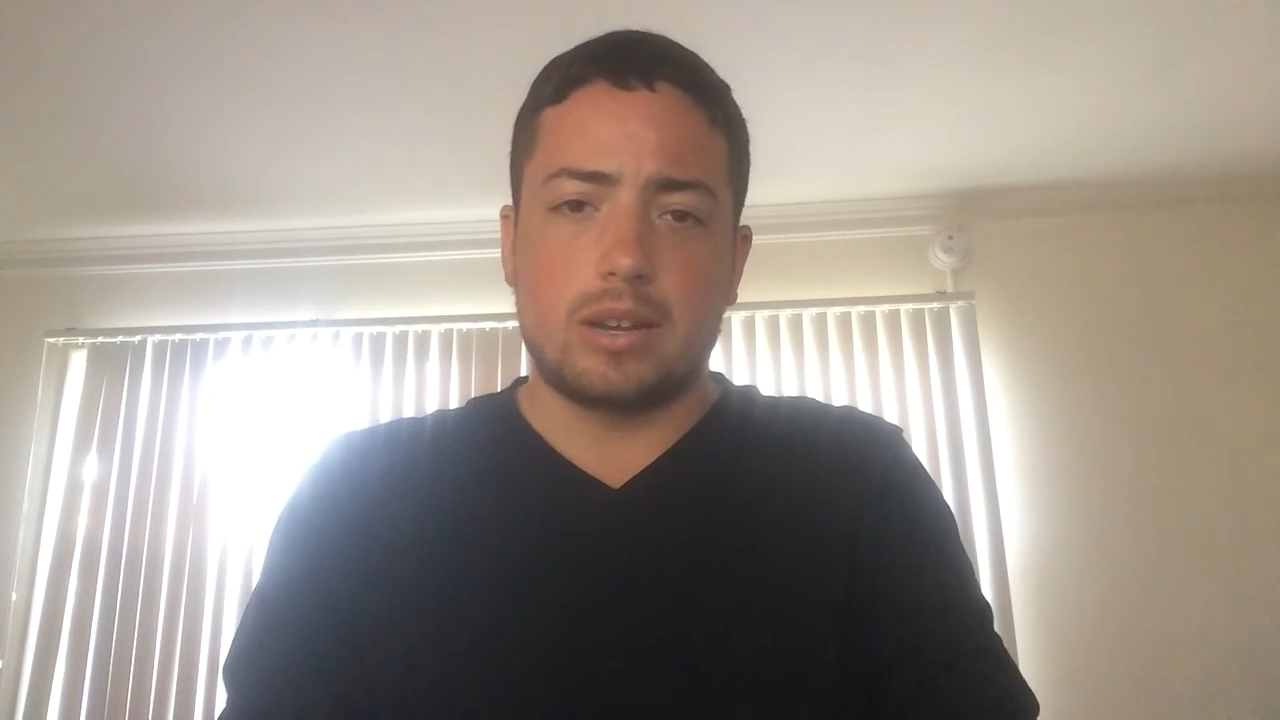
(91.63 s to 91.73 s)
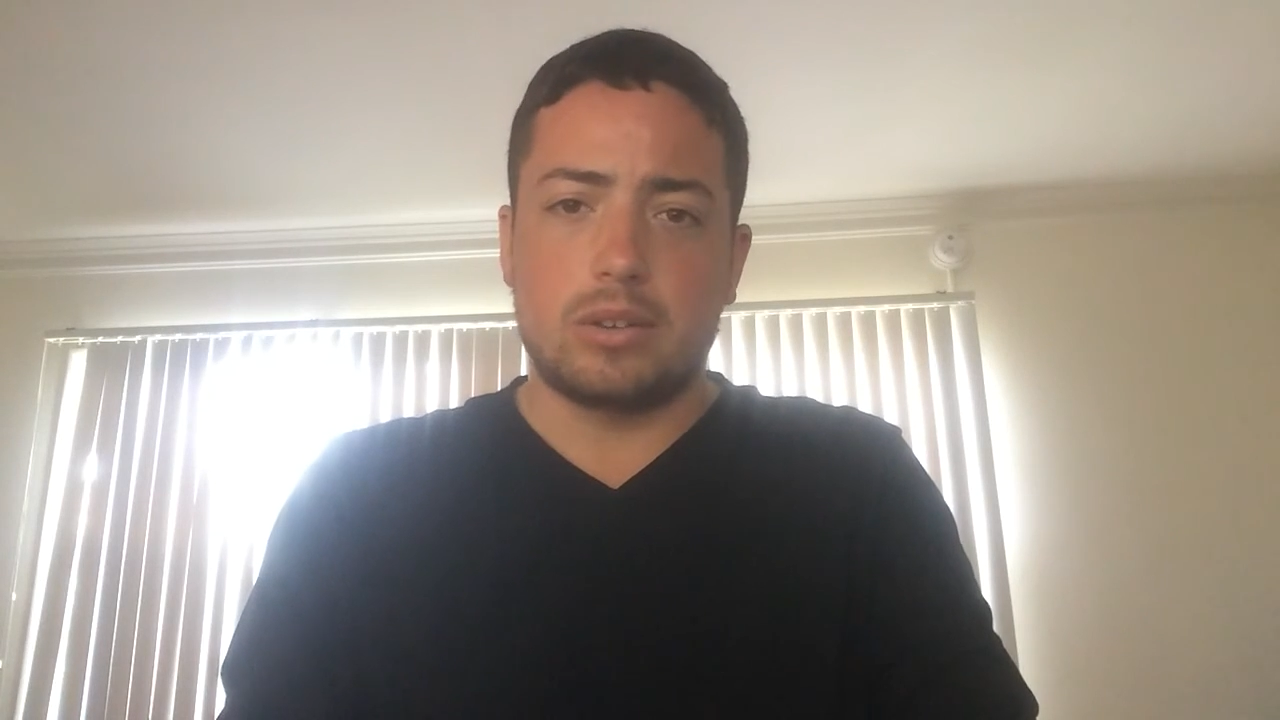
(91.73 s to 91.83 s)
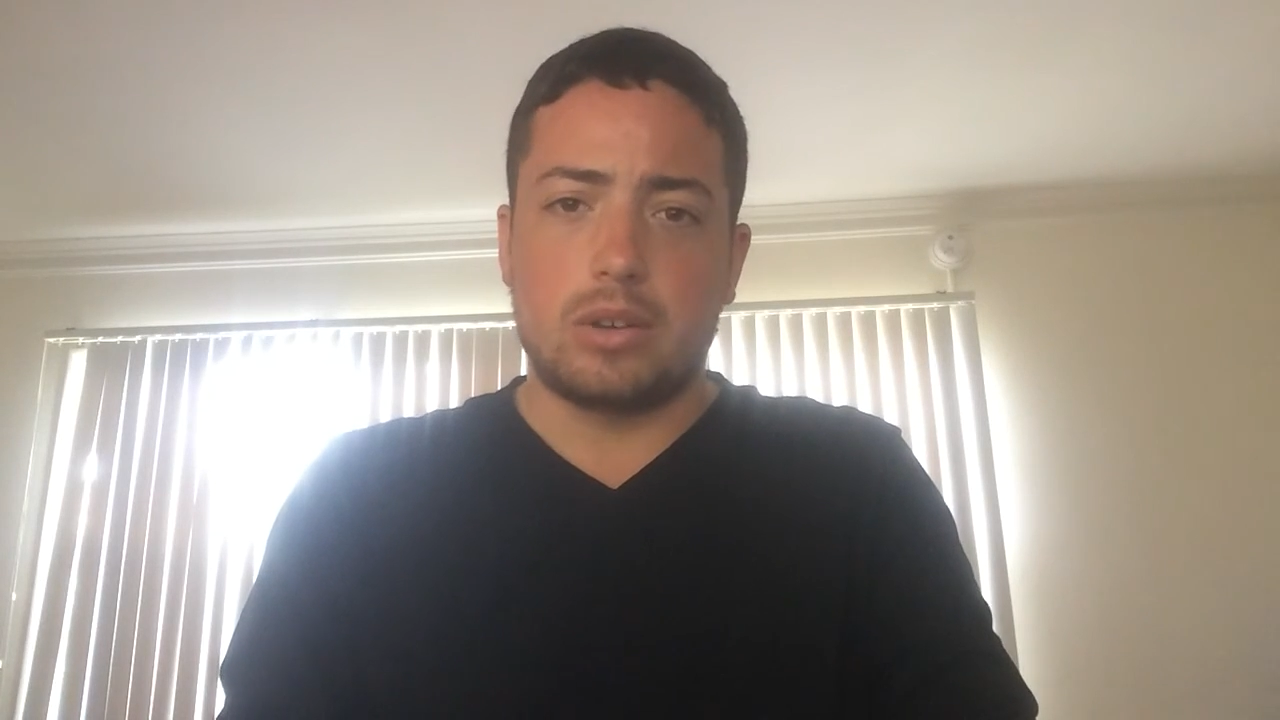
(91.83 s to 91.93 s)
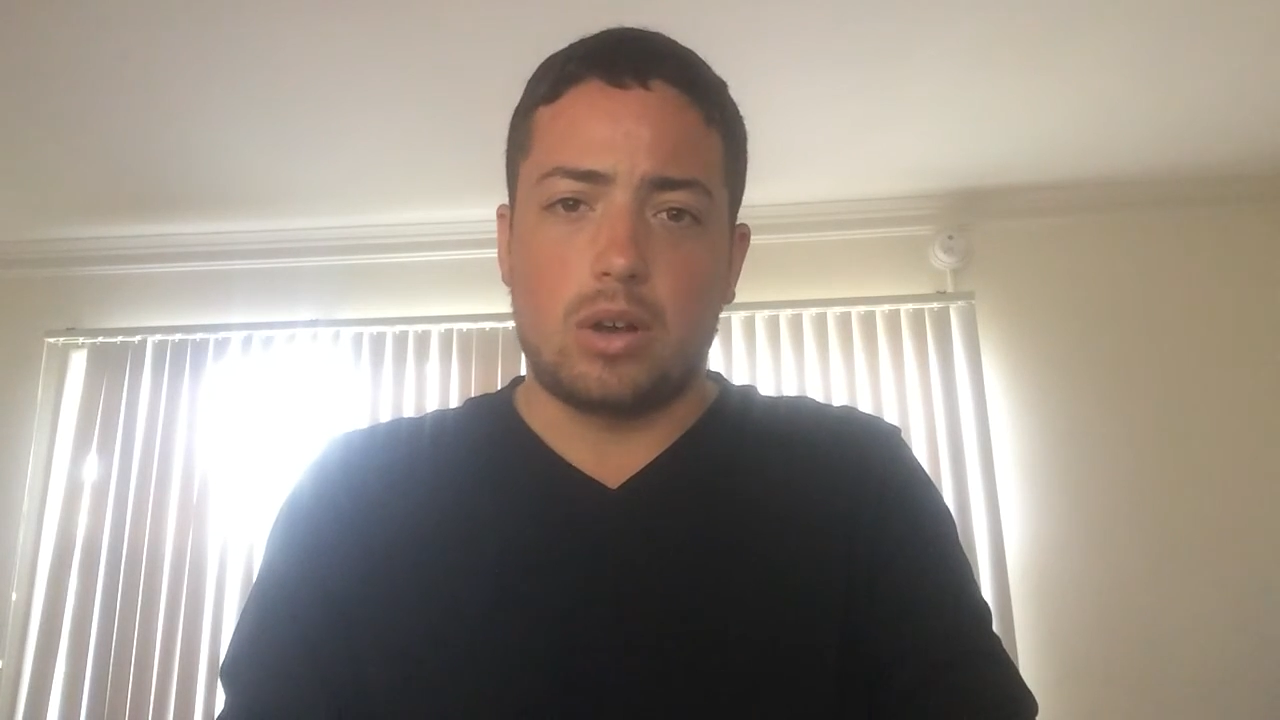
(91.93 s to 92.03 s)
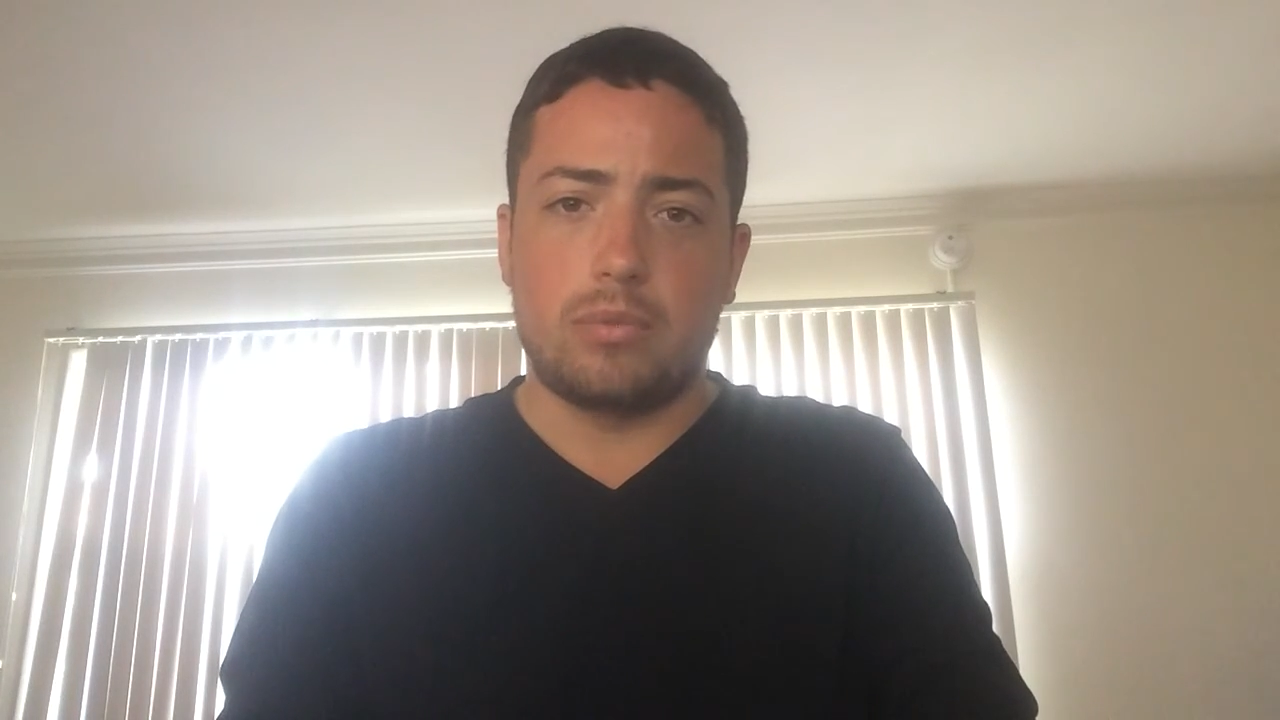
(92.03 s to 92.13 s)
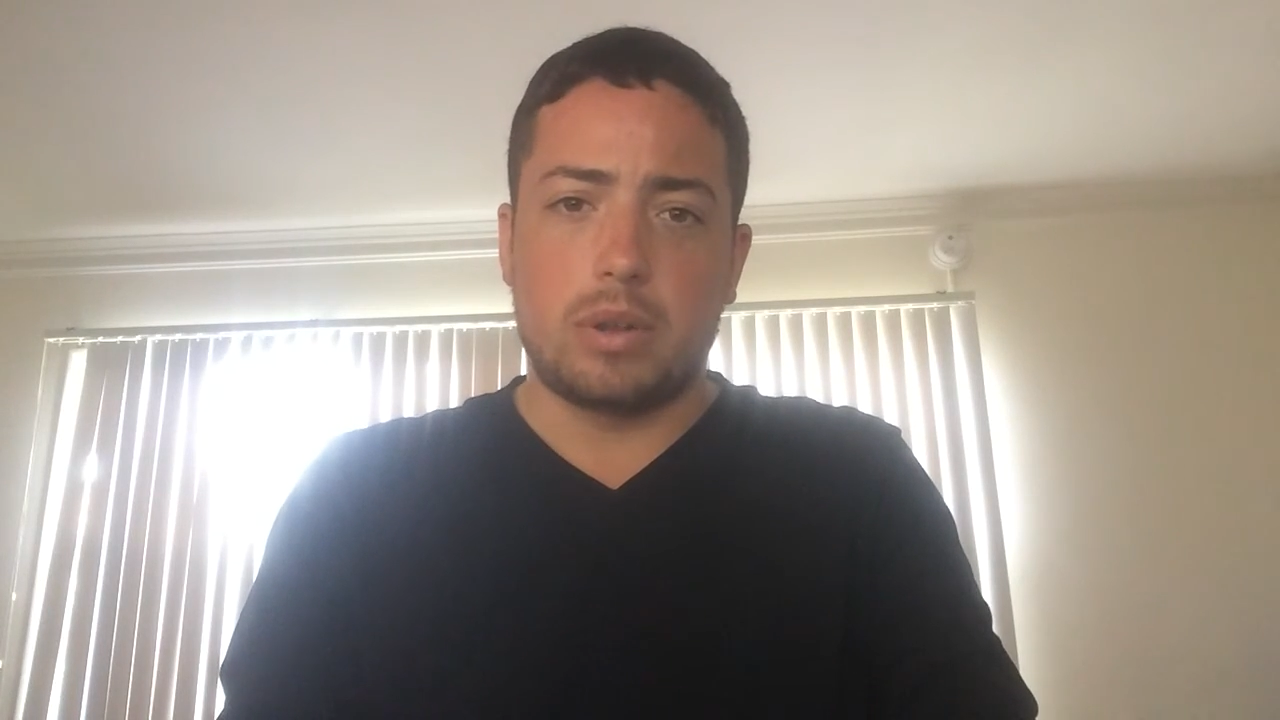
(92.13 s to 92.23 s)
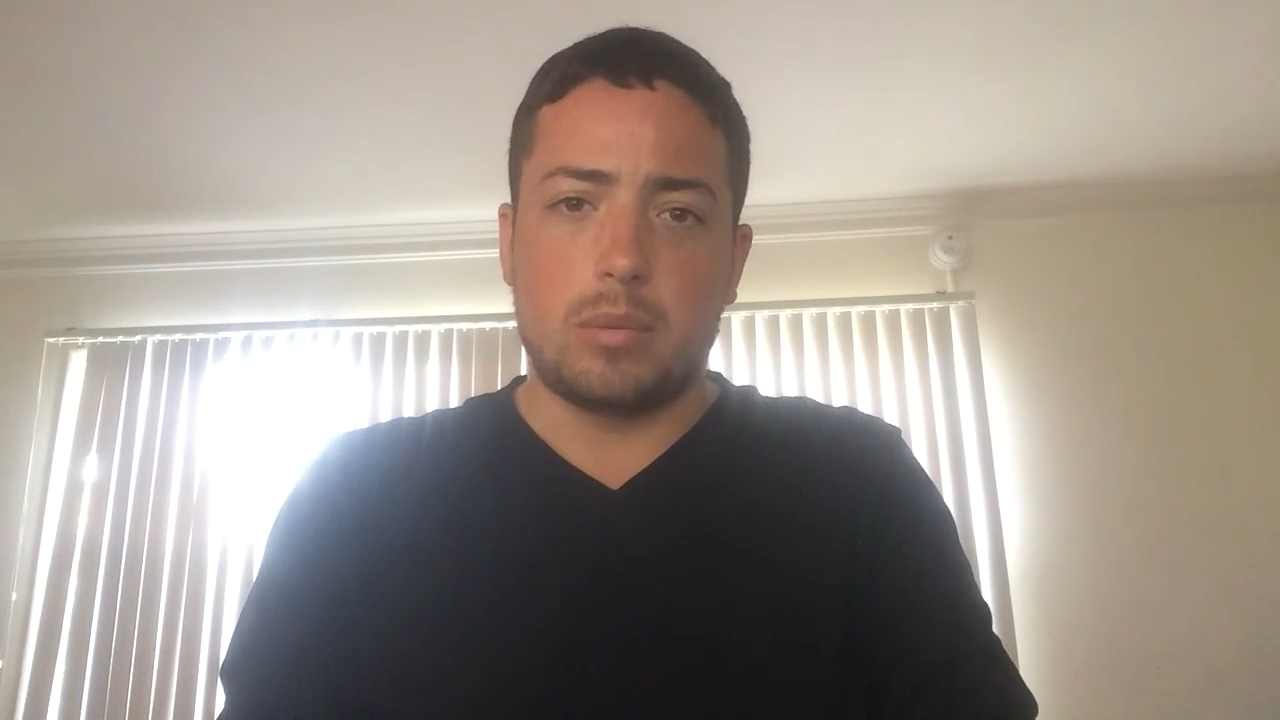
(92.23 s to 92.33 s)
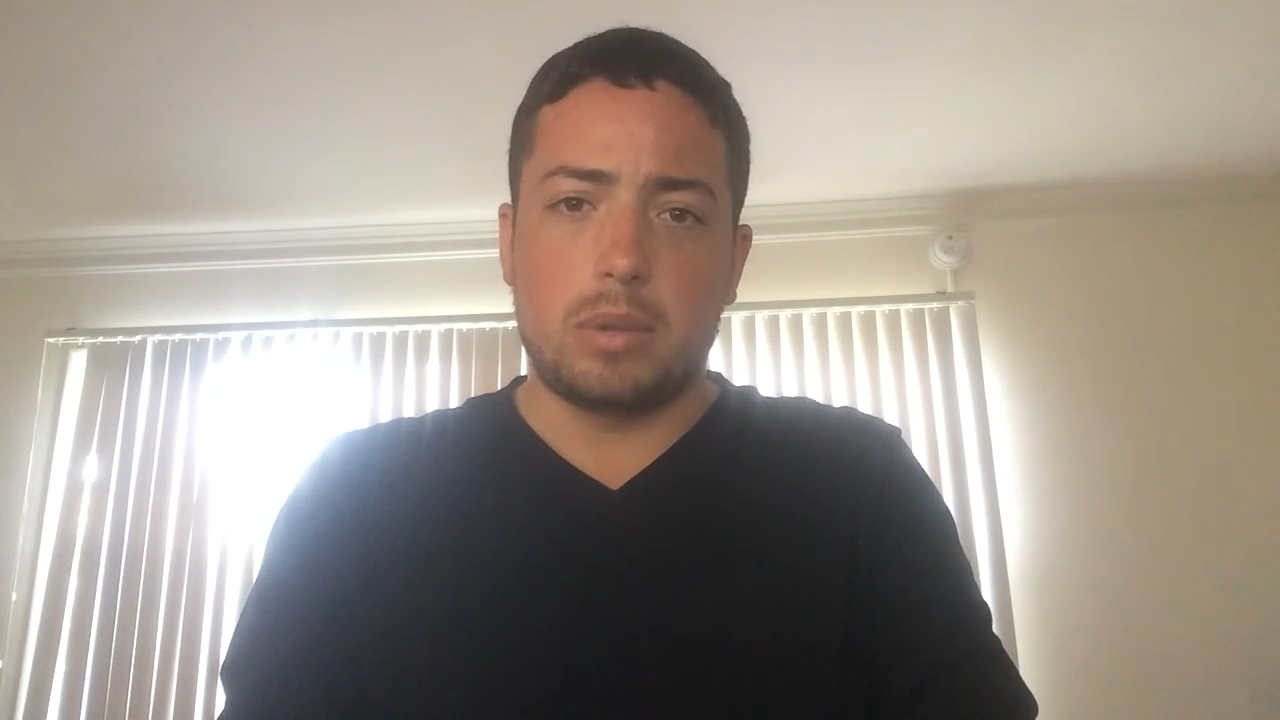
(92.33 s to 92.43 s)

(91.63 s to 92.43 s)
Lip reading: of good golf in him,